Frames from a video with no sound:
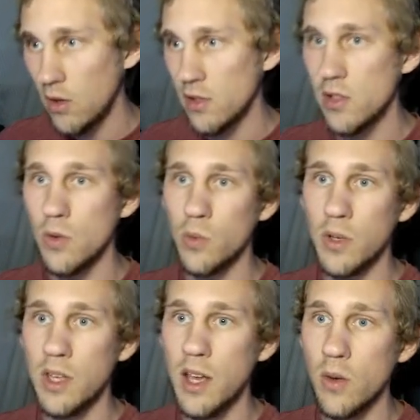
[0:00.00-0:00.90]
See what we
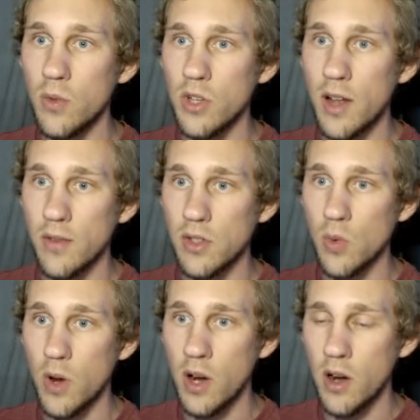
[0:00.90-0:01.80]
get. We should have a
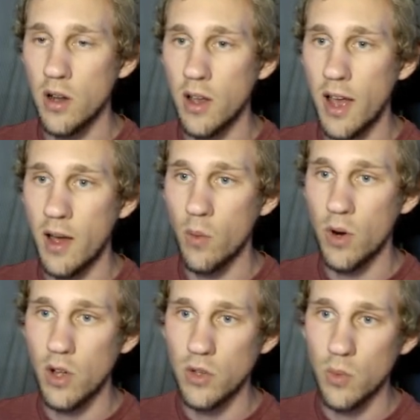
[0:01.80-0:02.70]
square at
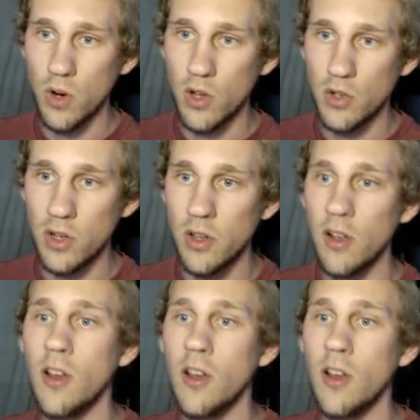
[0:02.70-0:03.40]
100, 100.